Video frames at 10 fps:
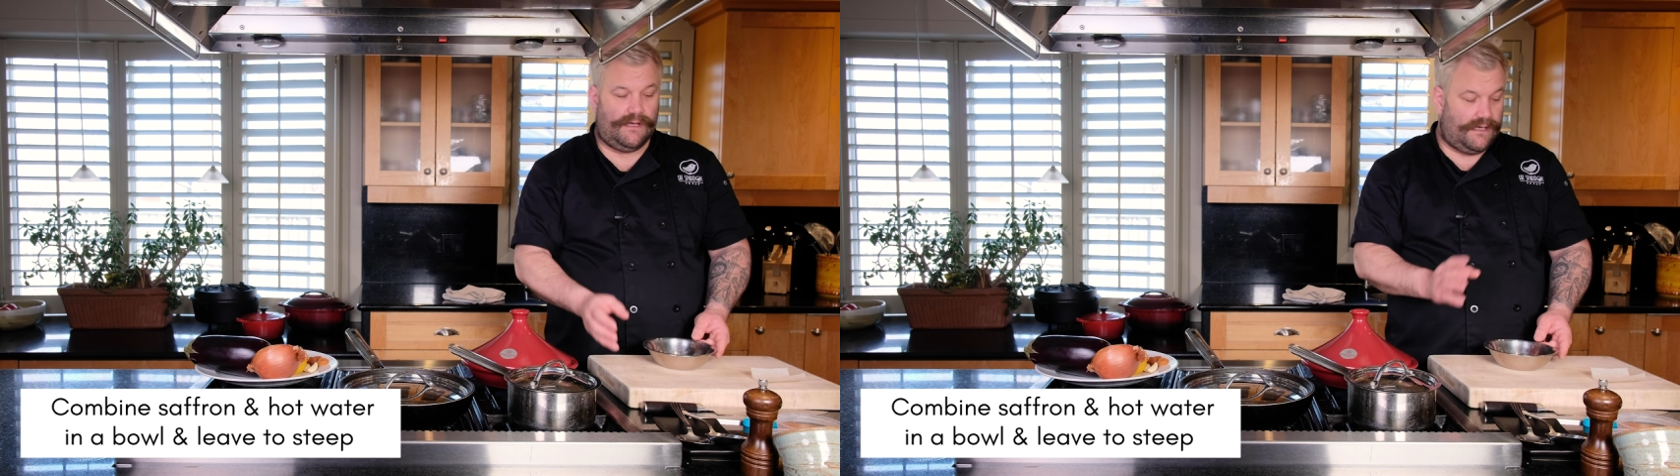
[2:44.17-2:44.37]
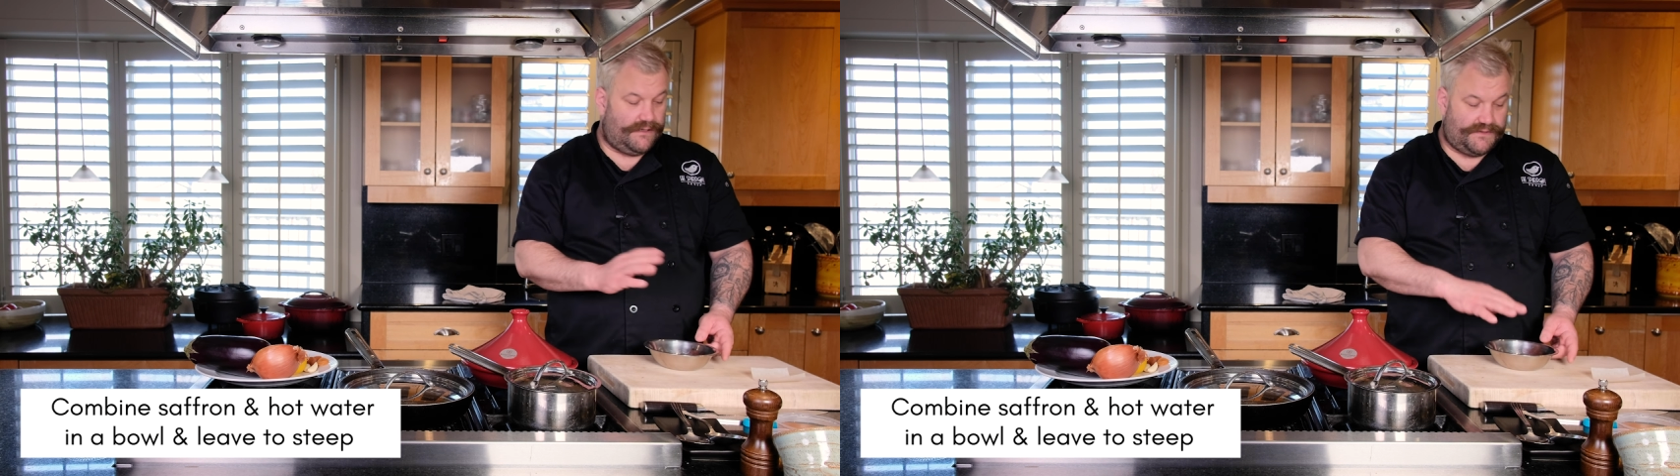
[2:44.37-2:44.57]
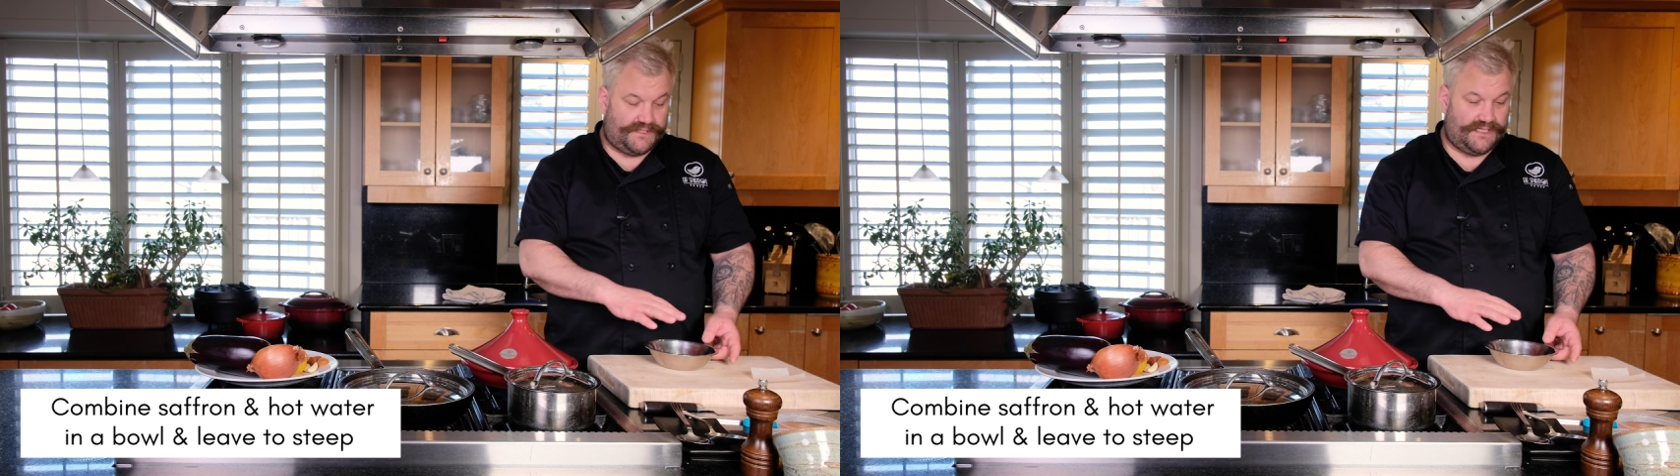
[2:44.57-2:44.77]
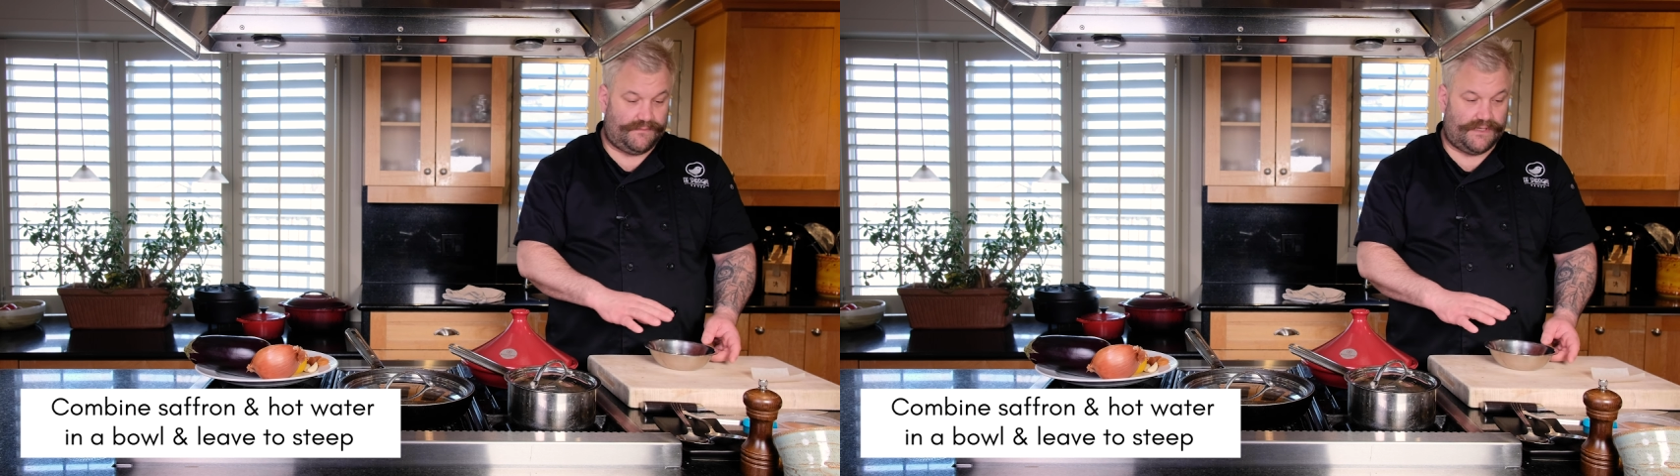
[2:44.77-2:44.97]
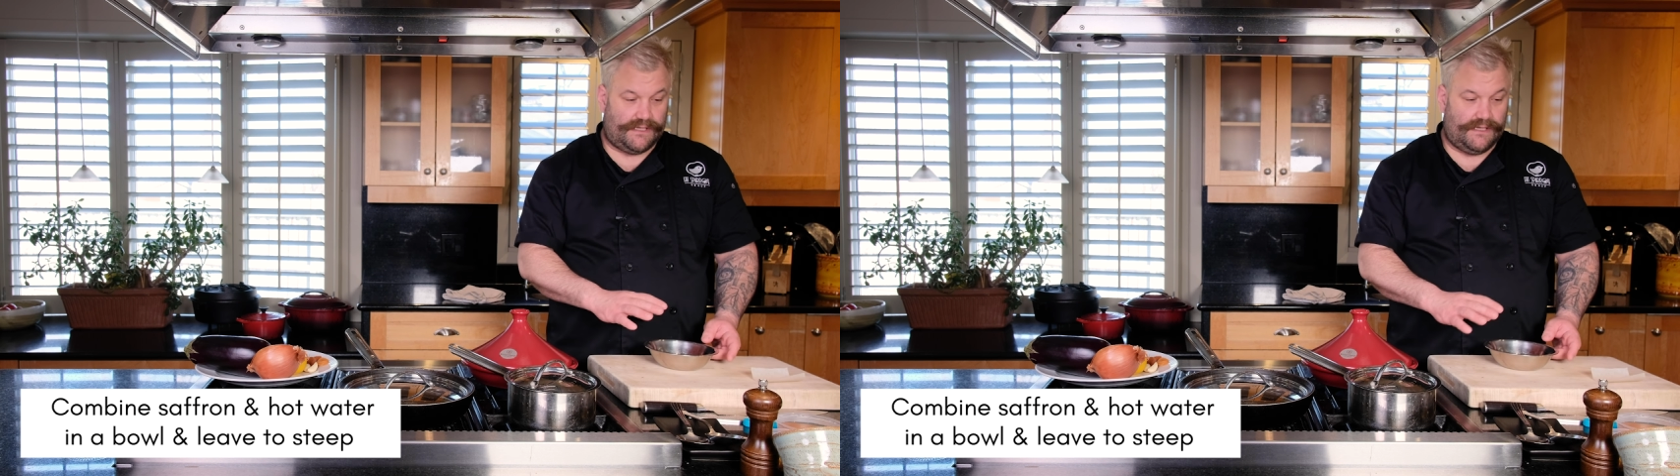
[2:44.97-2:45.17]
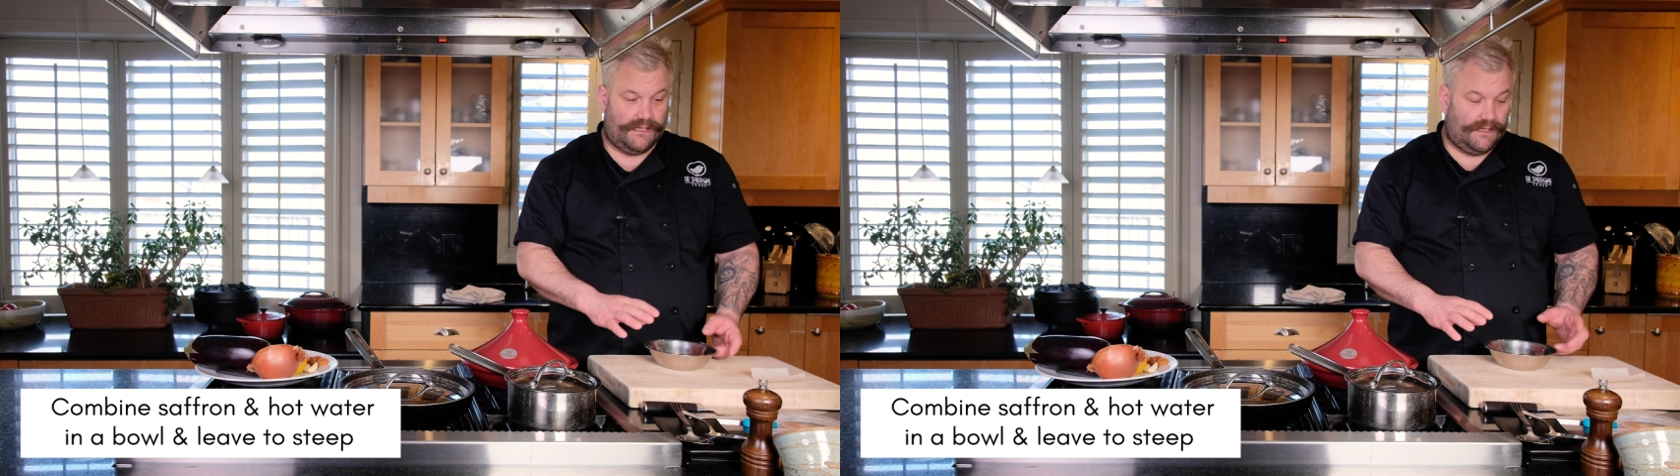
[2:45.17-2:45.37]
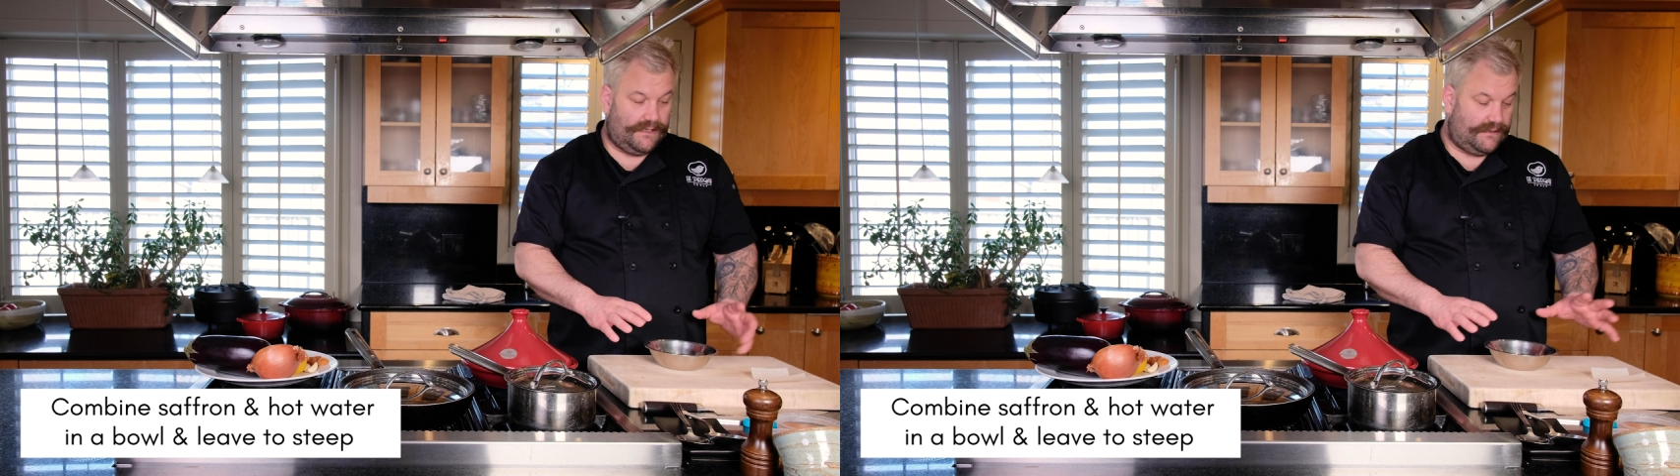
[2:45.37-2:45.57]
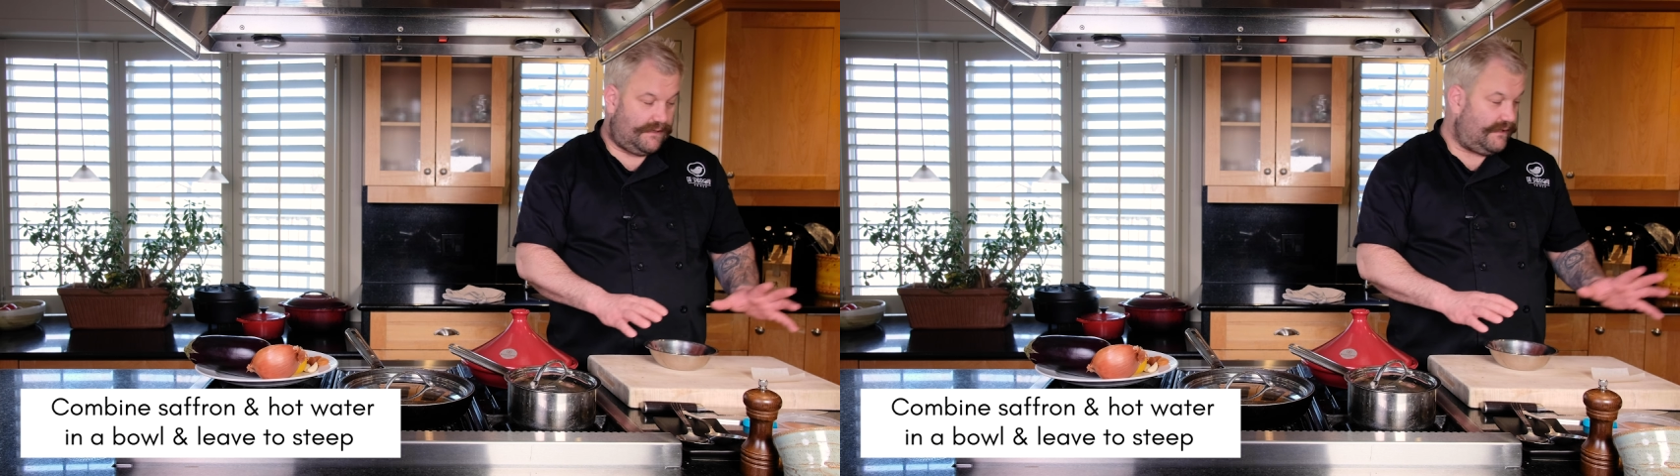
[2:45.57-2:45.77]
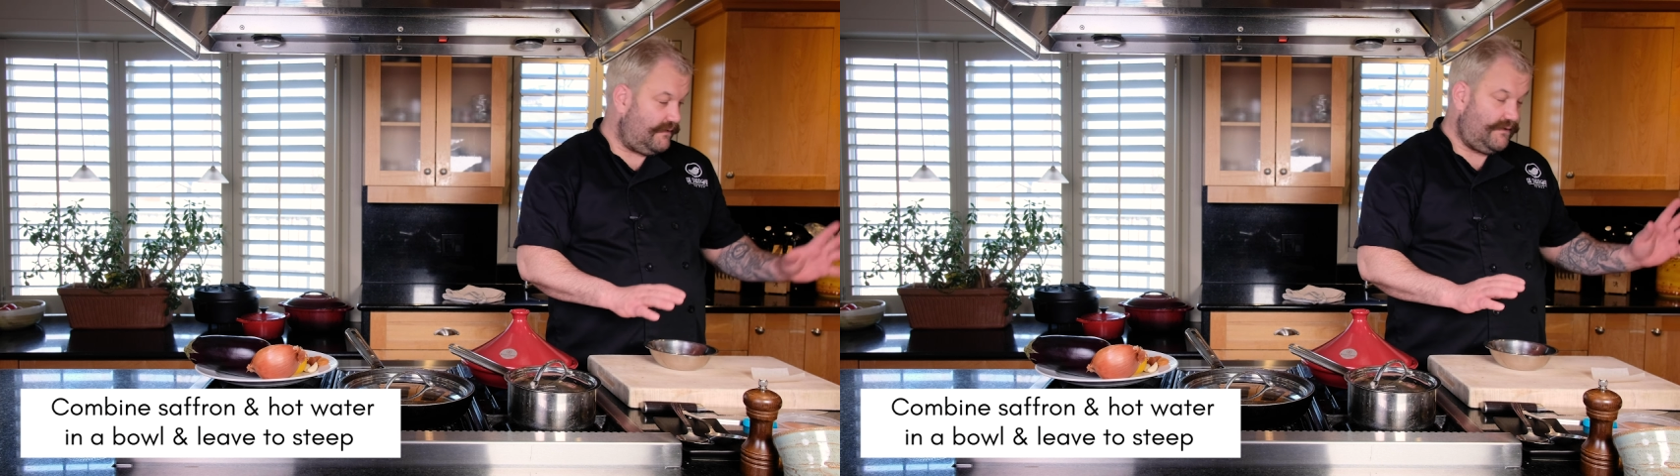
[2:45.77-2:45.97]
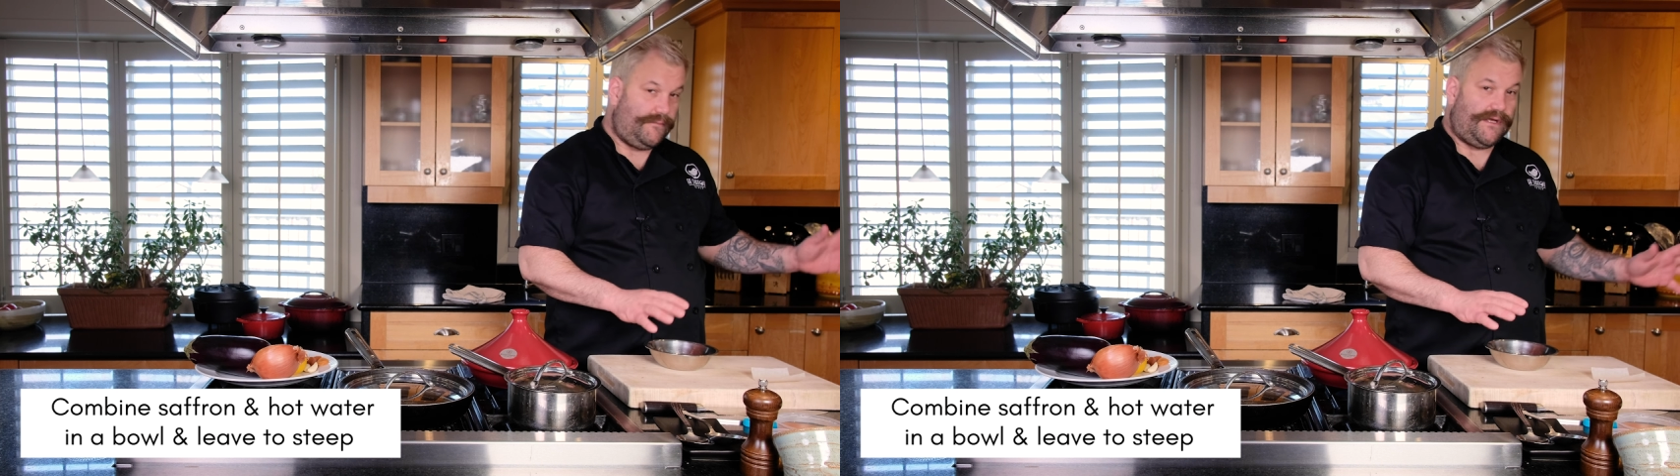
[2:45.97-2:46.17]
and you steep it in a
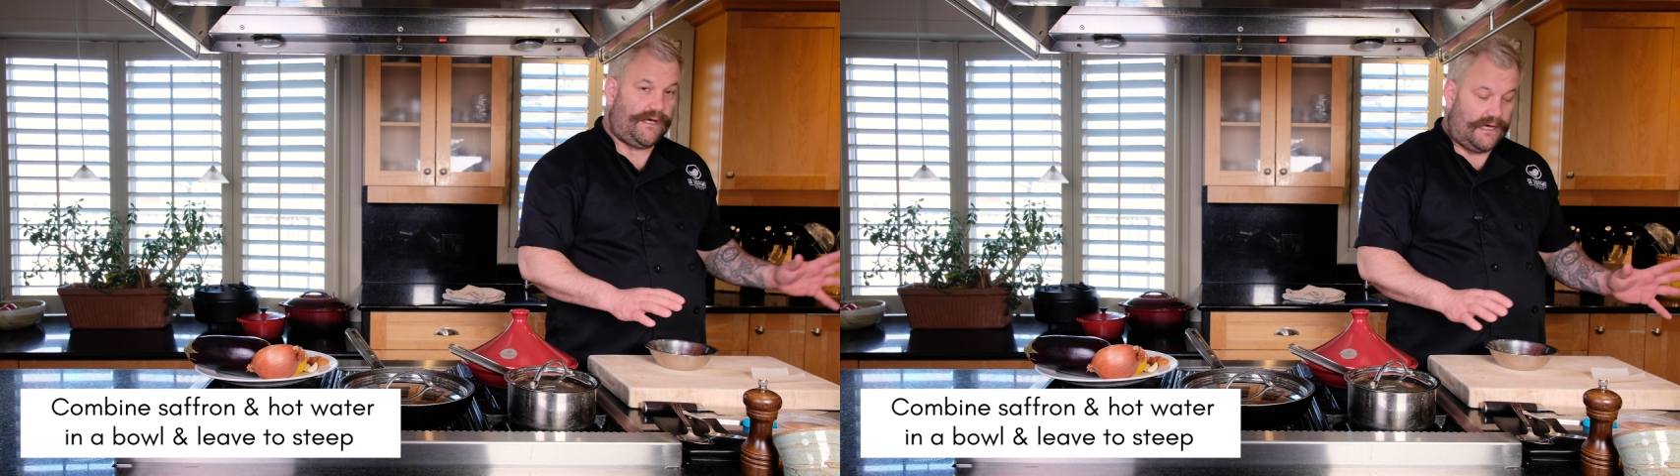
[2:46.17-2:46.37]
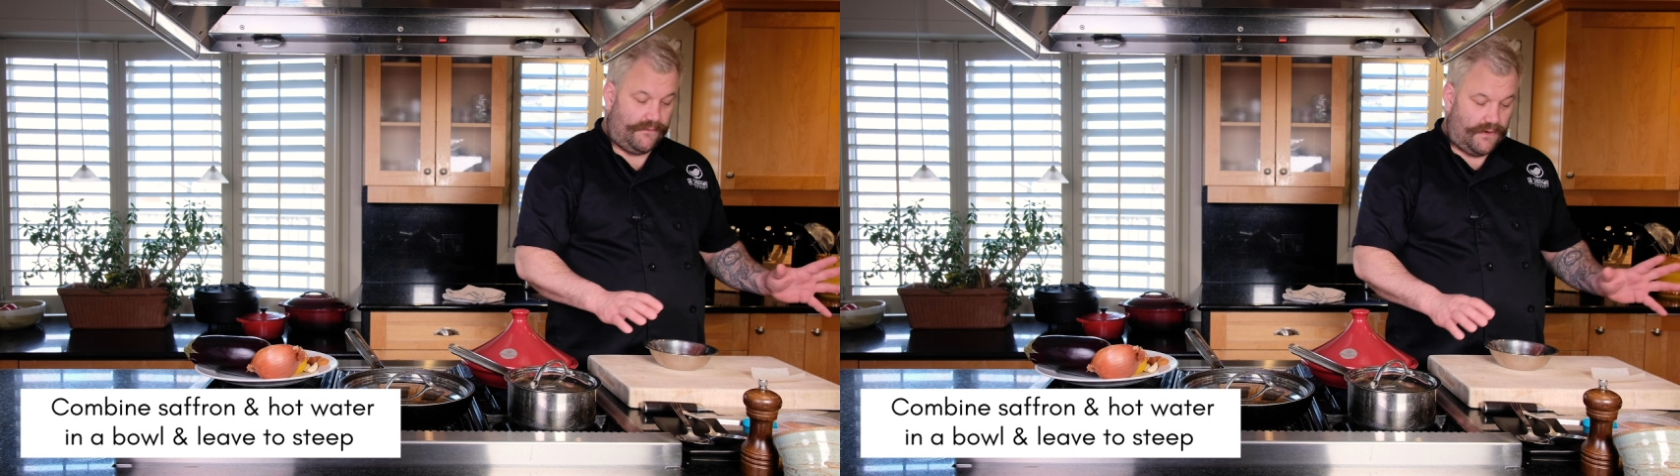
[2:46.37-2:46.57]
little bit of hot